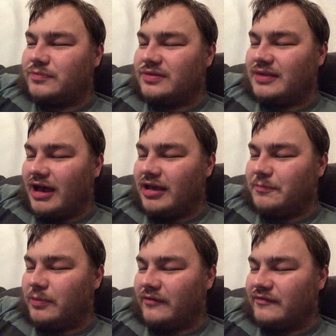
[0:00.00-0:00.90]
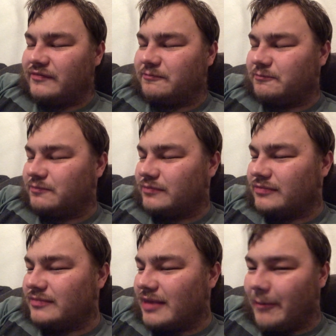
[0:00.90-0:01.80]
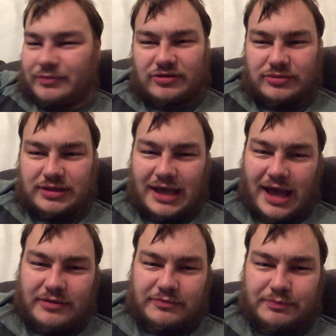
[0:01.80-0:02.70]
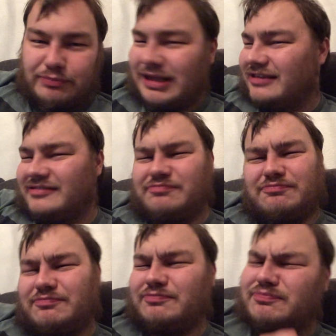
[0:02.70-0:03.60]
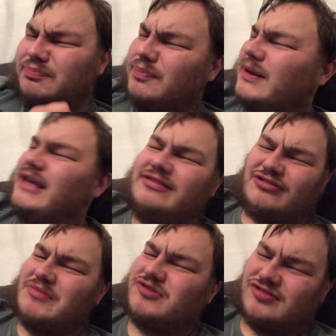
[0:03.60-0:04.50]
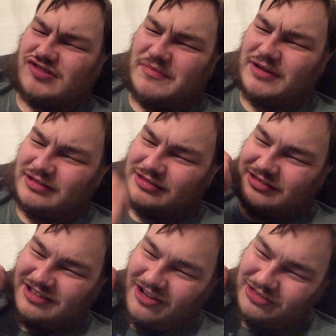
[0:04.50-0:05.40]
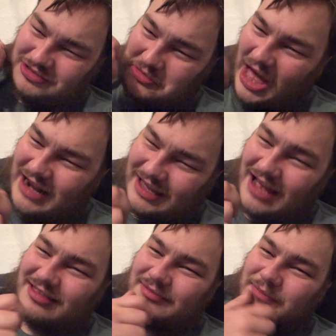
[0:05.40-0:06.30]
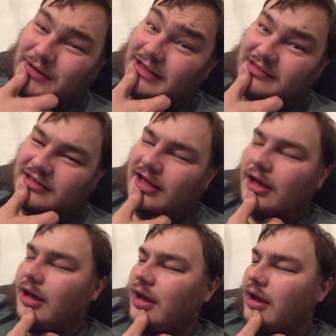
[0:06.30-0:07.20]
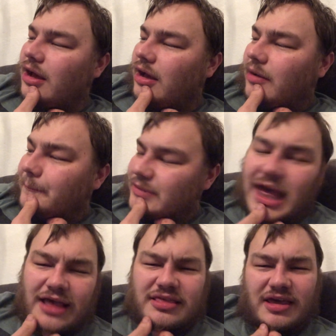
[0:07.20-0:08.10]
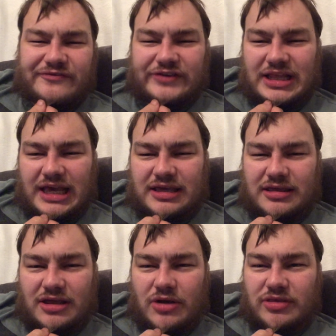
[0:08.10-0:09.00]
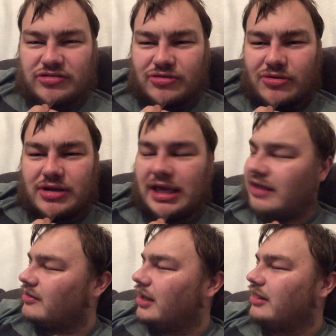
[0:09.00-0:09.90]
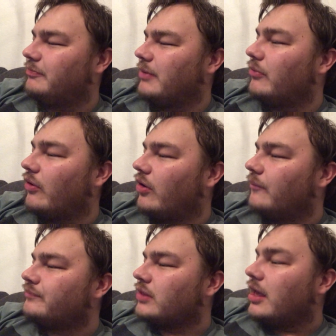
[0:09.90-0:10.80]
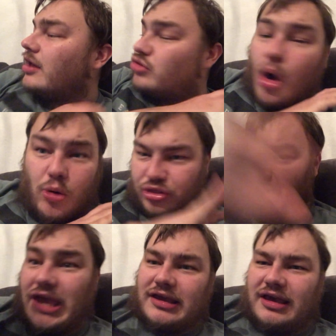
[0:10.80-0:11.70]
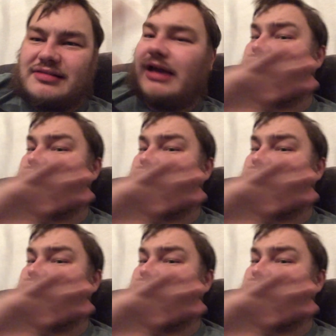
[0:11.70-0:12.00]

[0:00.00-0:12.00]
type of episode again. Please, Cripps Tribunal, don't do that again to me, please. But then I feel like, this story is a little bit more. The whole thing is like,